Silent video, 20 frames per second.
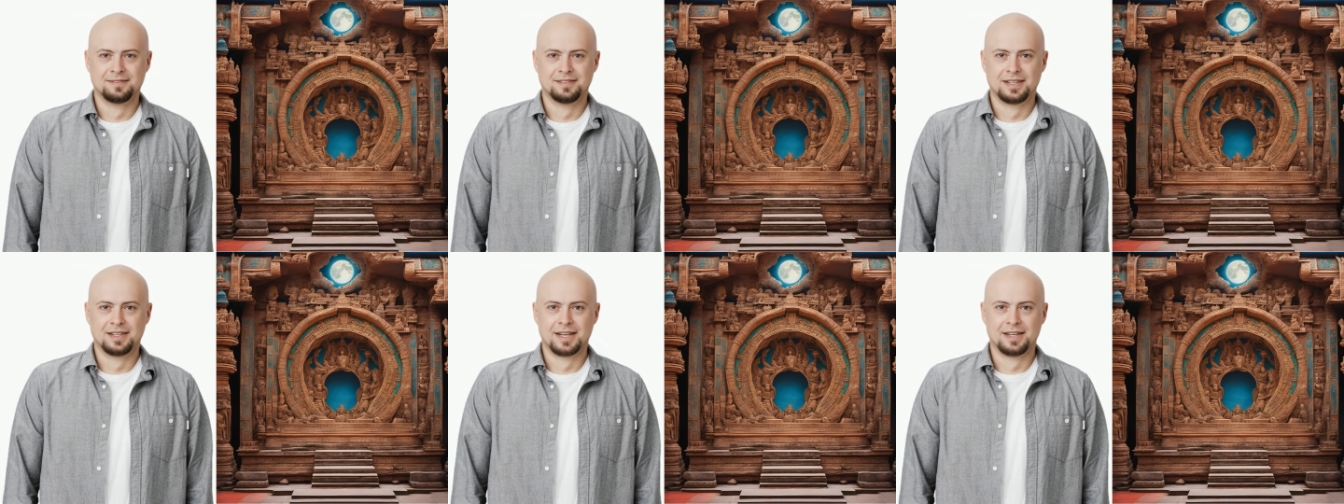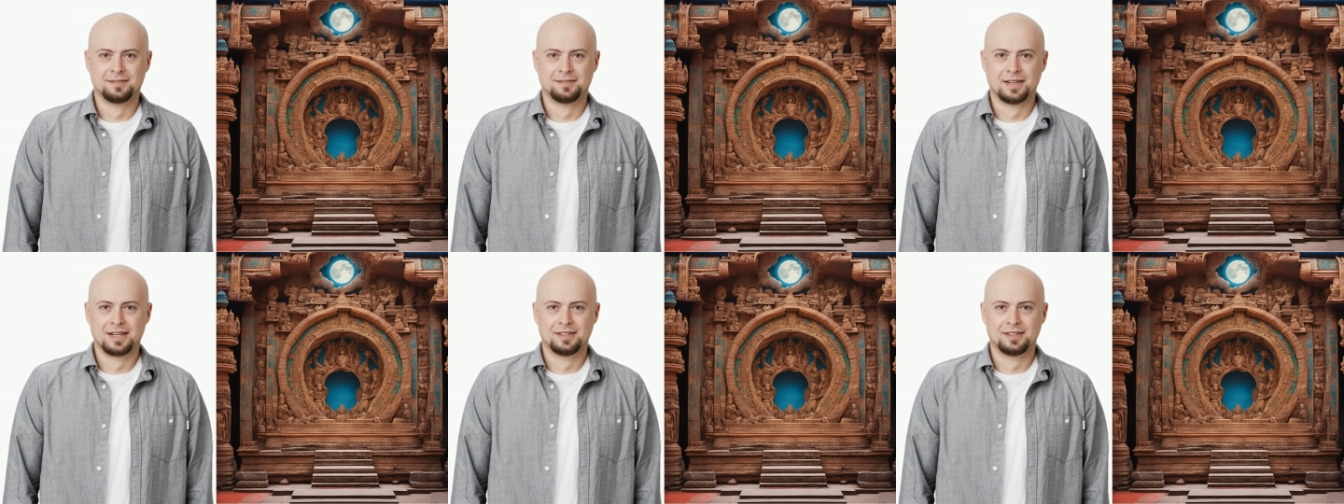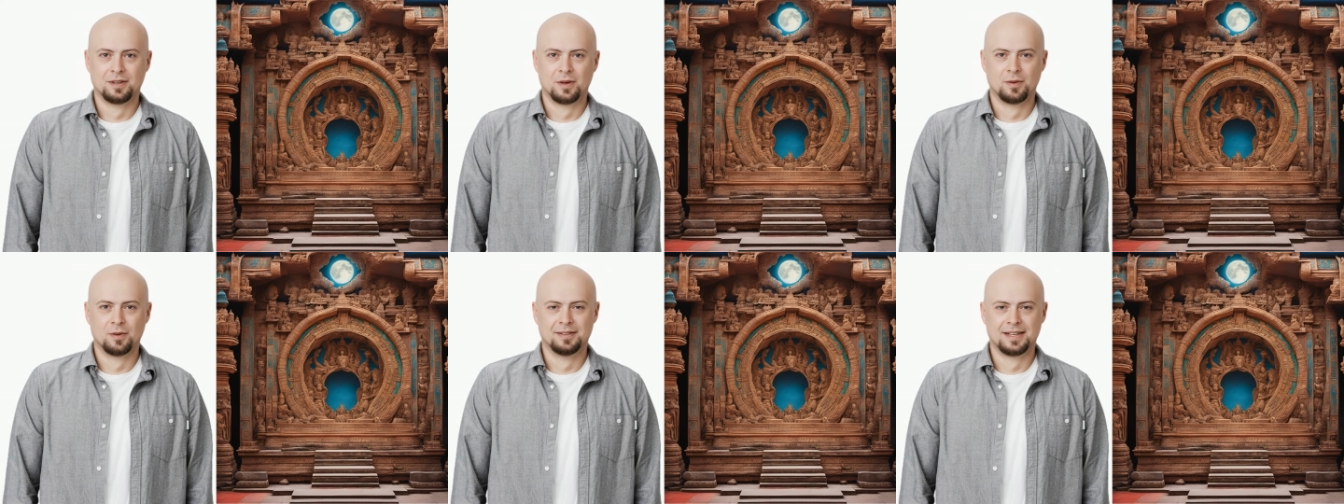Lyra
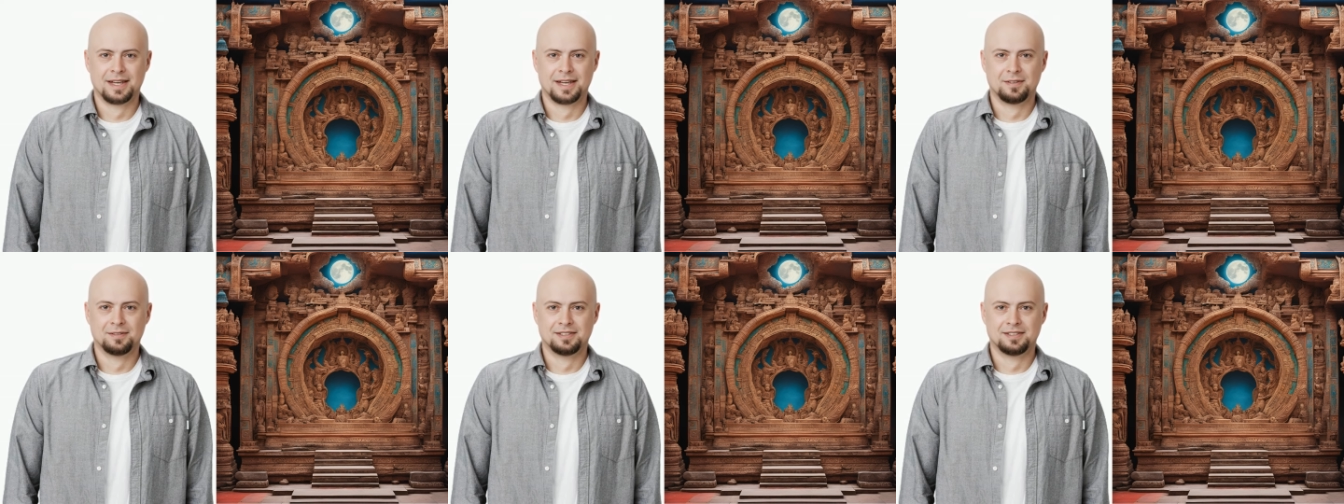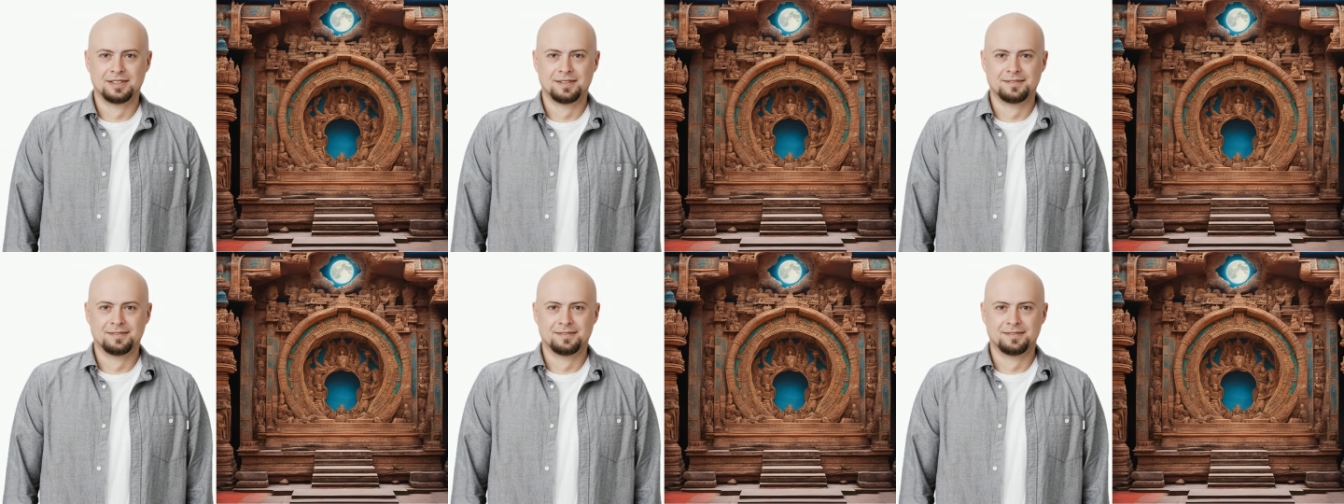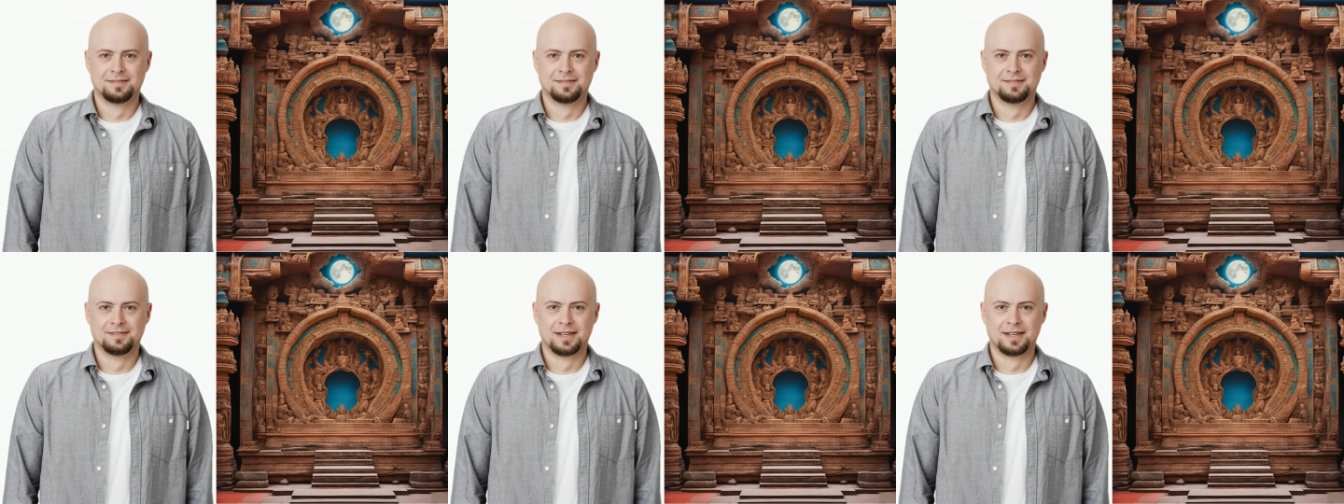called out,
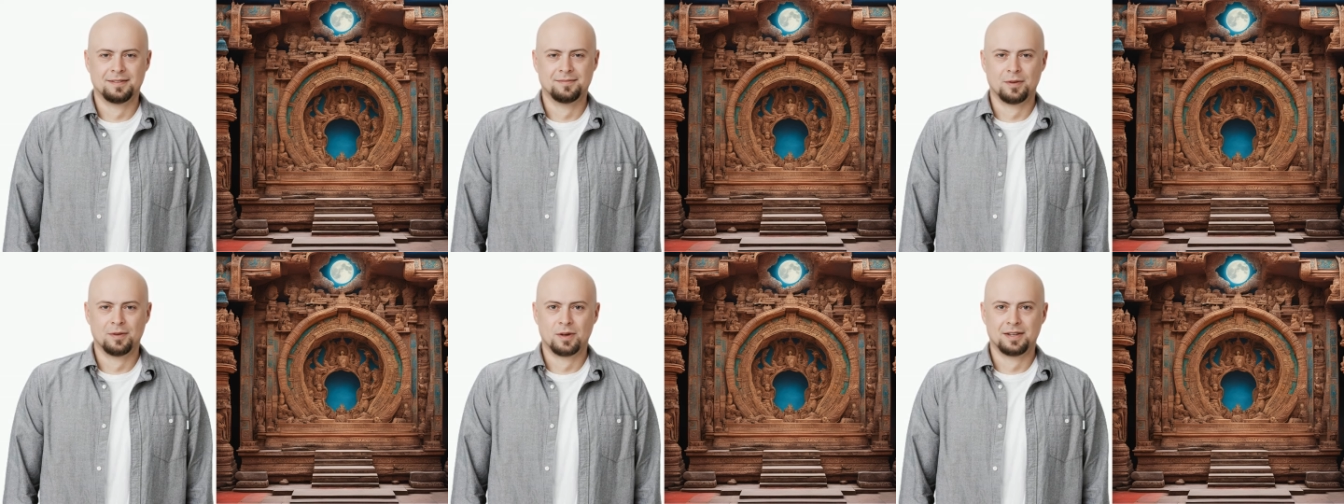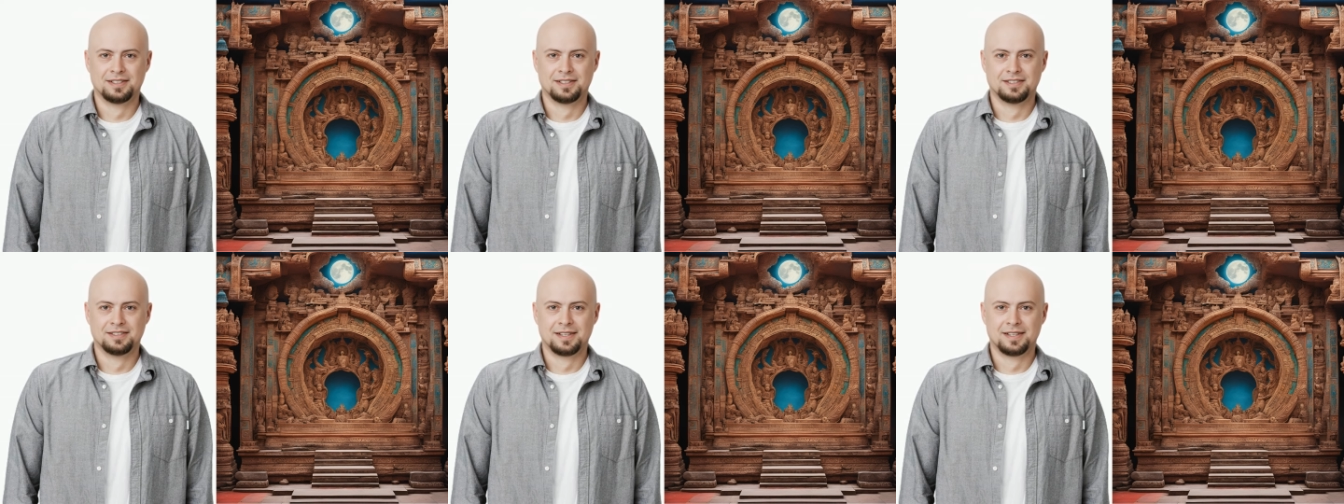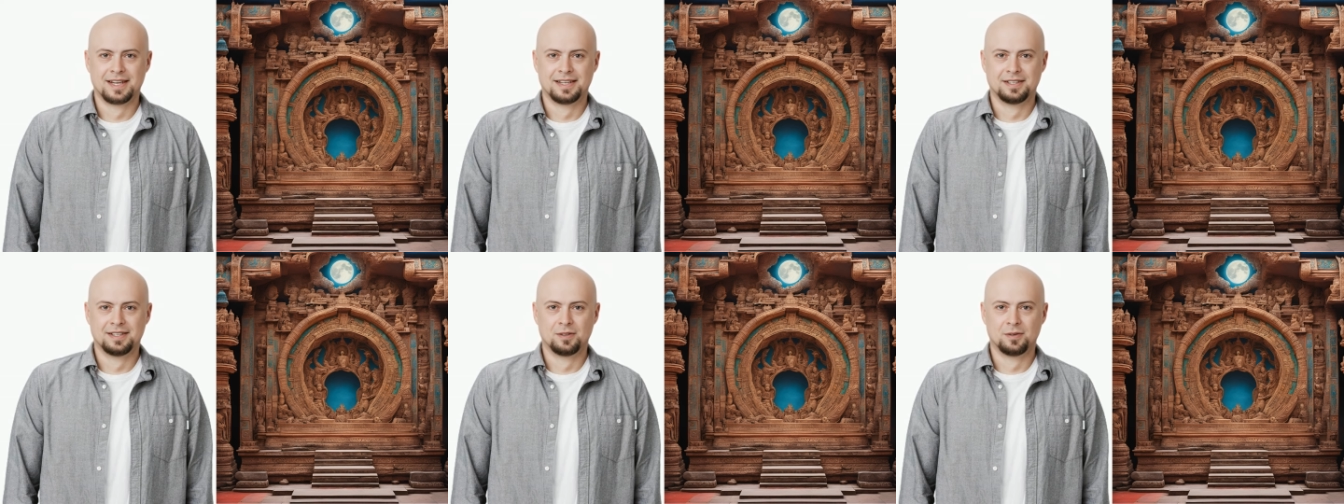her voice
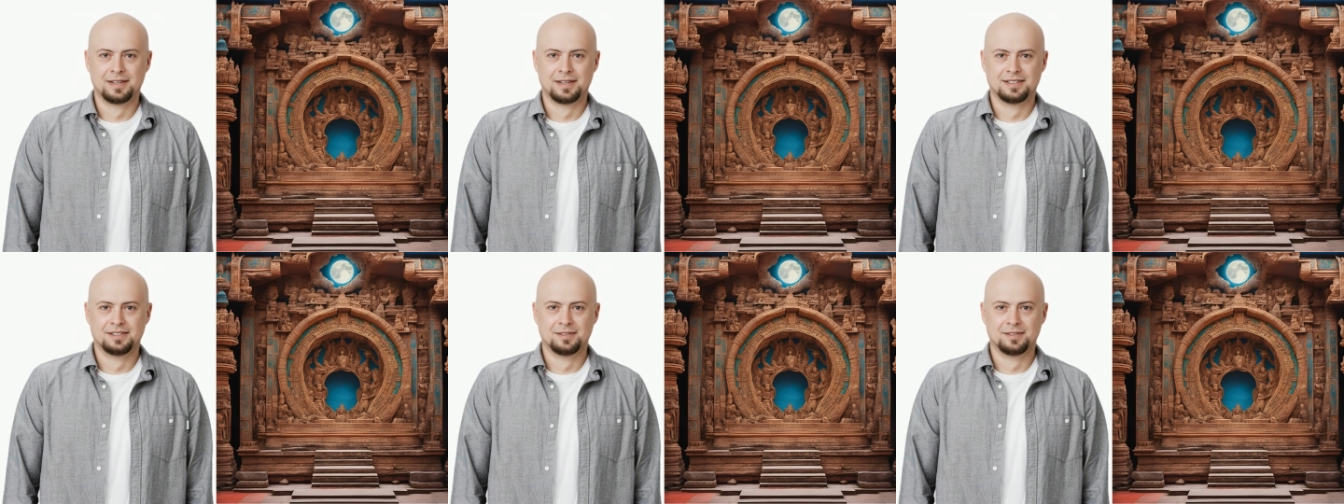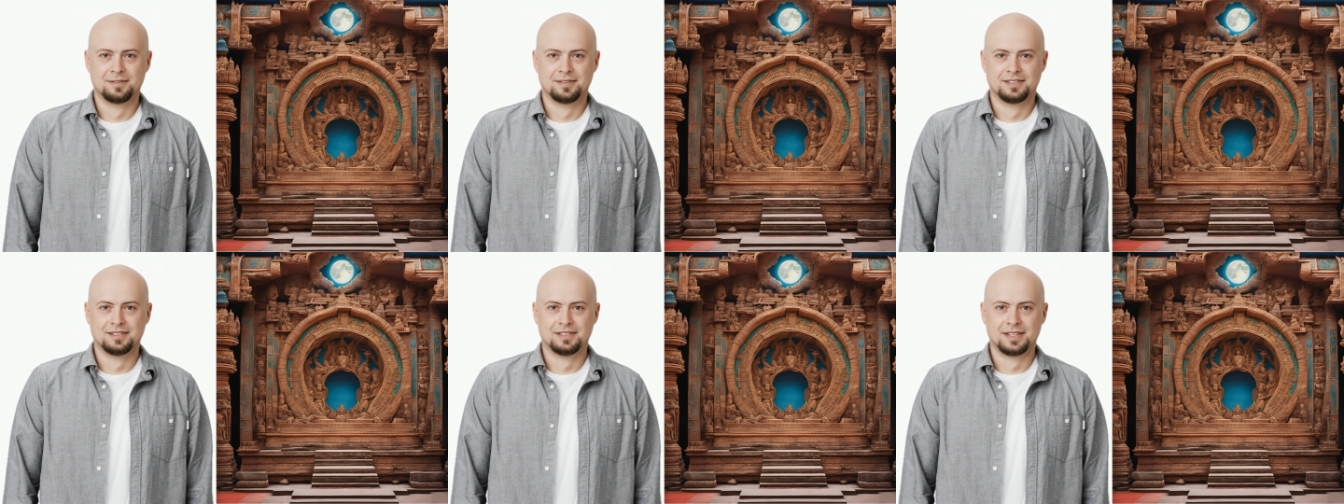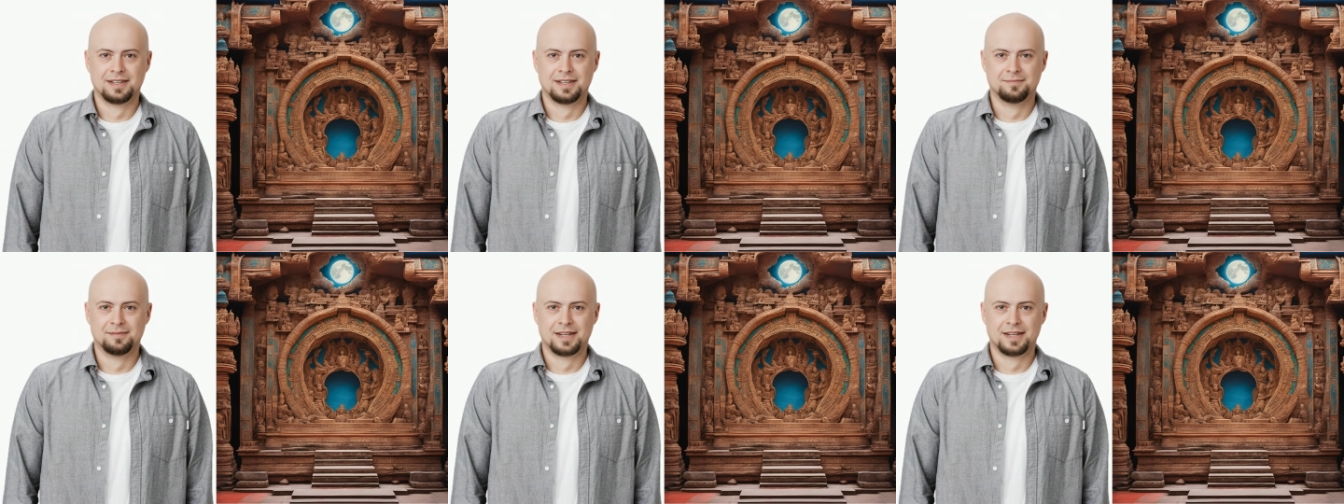echoing through the
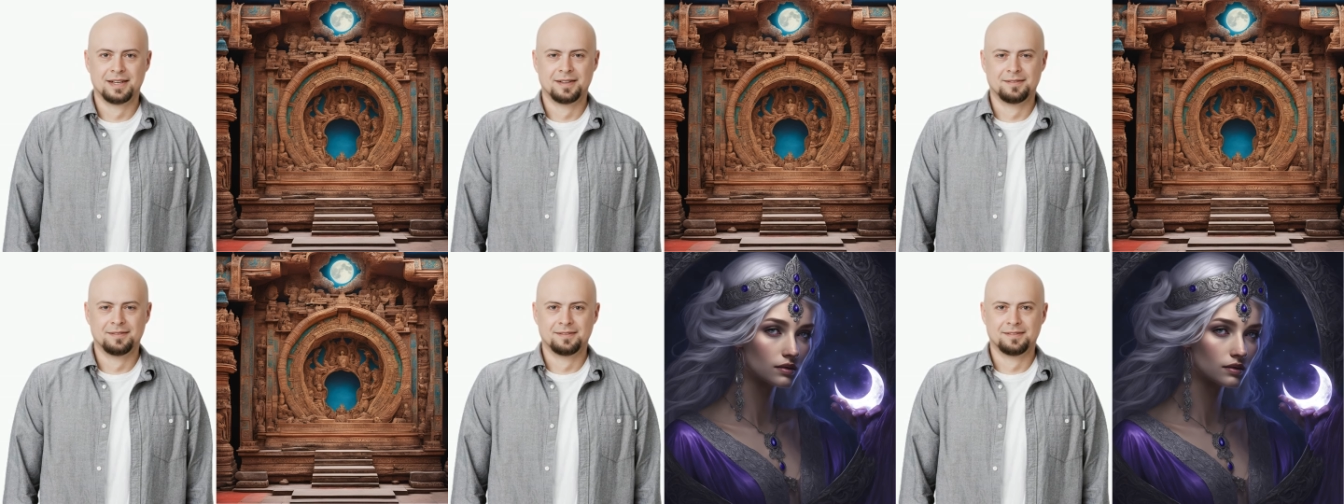chamber.